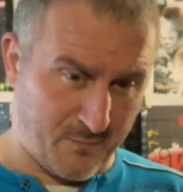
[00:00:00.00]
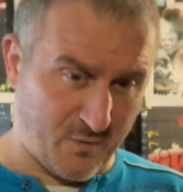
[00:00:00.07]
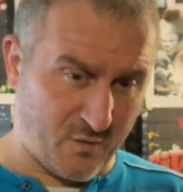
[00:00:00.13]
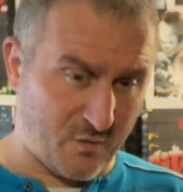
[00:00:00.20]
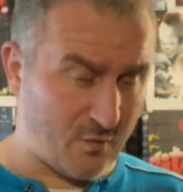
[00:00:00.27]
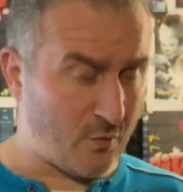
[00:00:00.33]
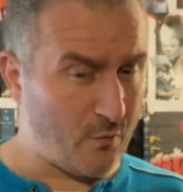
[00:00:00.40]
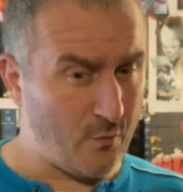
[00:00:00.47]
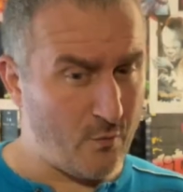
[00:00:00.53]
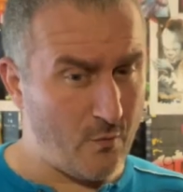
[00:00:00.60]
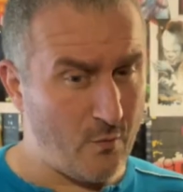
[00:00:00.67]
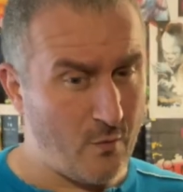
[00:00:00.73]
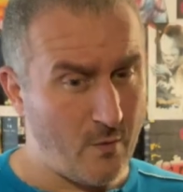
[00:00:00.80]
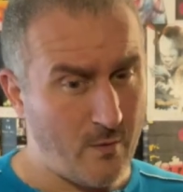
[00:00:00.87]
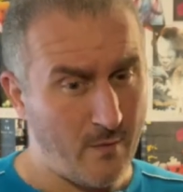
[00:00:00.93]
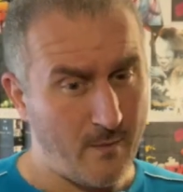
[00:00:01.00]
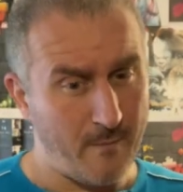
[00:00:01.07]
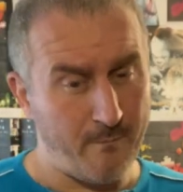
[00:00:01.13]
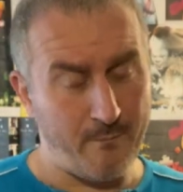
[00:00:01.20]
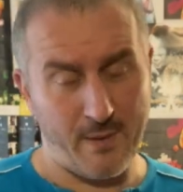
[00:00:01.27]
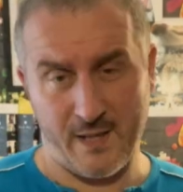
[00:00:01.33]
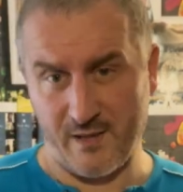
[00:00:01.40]
two
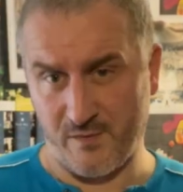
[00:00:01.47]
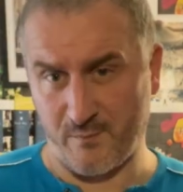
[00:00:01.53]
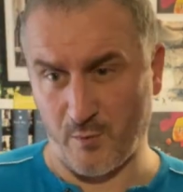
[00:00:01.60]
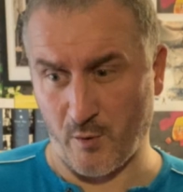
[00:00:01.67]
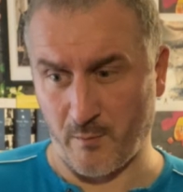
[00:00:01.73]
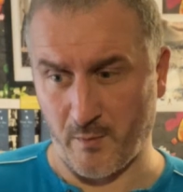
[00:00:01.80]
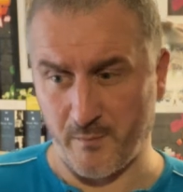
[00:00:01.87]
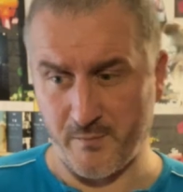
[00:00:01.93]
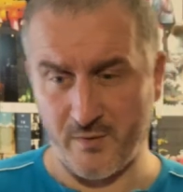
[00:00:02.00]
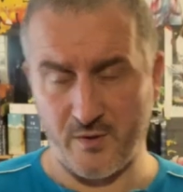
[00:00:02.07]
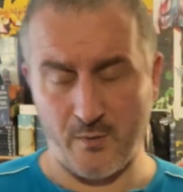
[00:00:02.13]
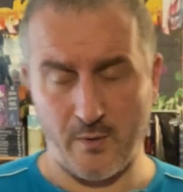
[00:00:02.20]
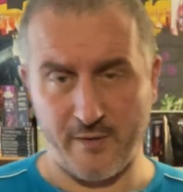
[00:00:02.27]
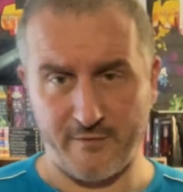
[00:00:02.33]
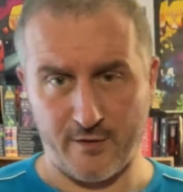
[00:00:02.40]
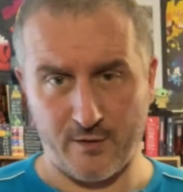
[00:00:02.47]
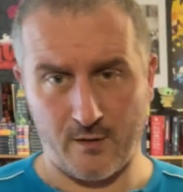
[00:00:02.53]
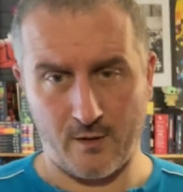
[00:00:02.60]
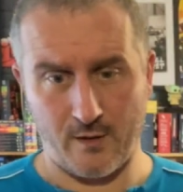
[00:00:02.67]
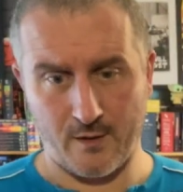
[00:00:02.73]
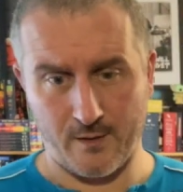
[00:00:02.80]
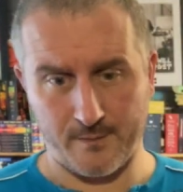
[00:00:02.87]
biggest problems, however,
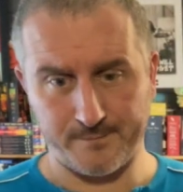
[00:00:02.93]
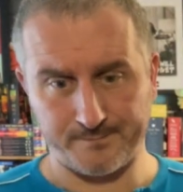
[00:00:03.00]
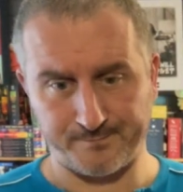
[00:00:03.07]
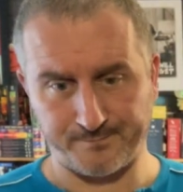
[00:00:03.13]
are